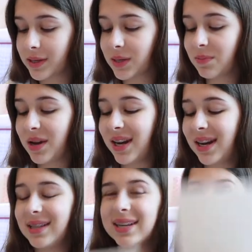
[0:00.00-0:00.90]
Spend an
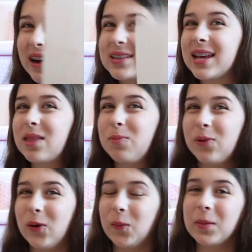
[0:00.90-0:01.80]
entire day at the
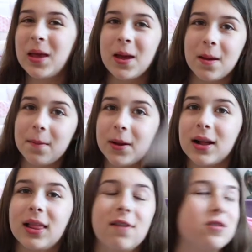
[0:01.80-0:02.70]
pool. Mary
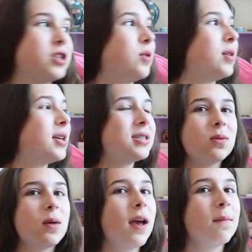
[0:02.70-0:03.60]
Love, we're doing
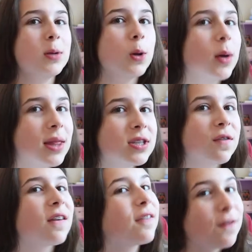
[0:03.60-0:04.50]
this. We have been doing this
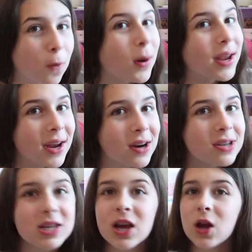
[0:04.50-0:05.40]
for four
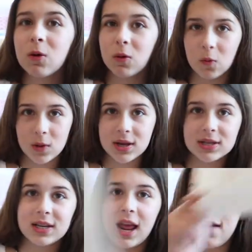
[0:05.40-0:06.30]
years, where we
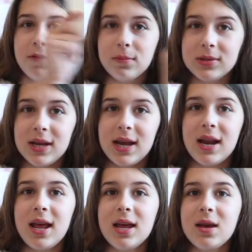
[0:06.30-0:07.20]
stay from 10
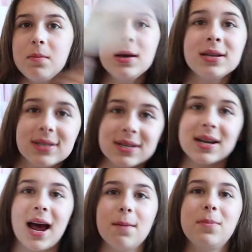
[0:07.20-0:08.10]
a.m. to
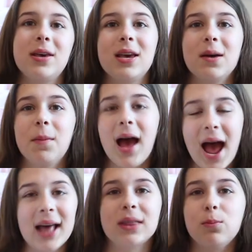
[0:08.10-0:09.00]
9 p.m.
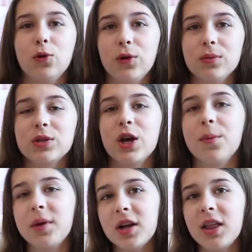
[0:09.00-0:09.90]
at the pool. So
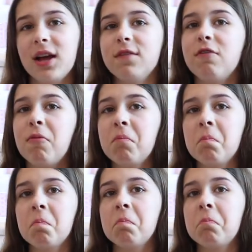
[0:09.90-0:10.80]
Mary Love,
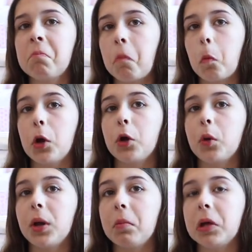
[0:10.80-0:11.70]
we're
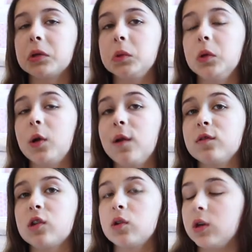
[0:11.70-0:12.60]
doing it because we do it
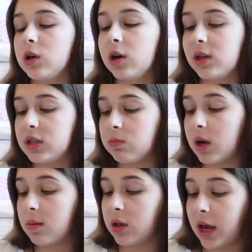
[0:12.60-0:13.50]
every single year and it's
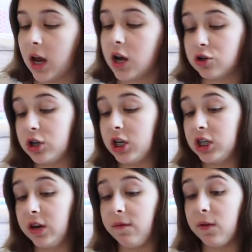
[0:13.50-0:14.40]
becoming like a
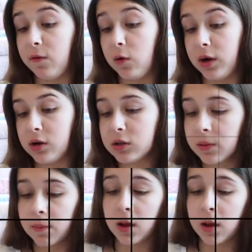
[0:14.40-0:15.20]
tradition for four years.